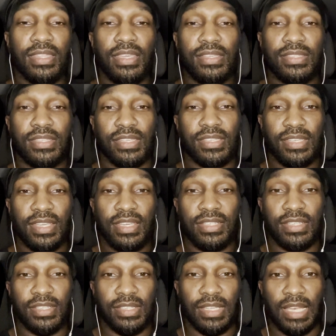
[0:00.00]

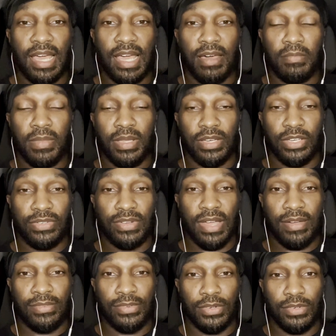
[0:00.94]
decisions allowed me to
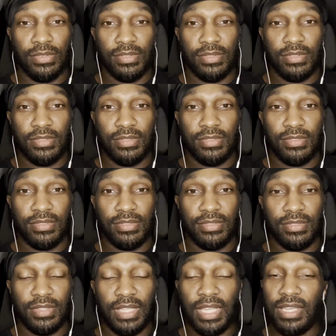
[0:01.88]
travel
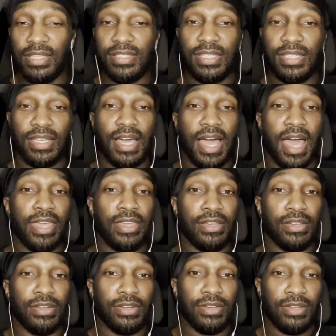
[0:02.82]
the
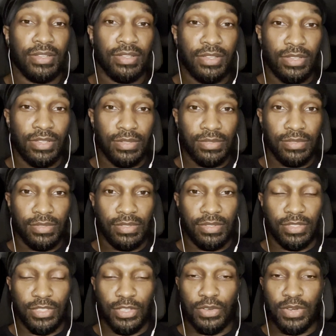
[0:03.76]
entire
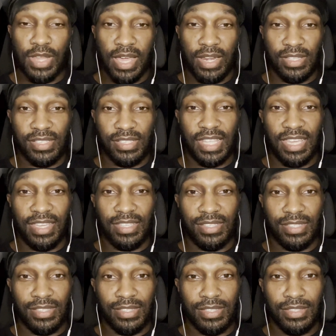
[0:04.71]
United
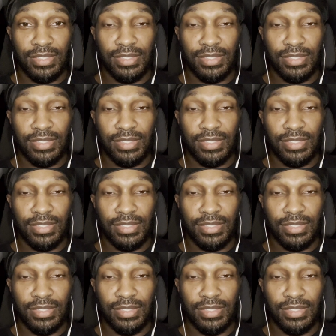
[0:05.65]
States.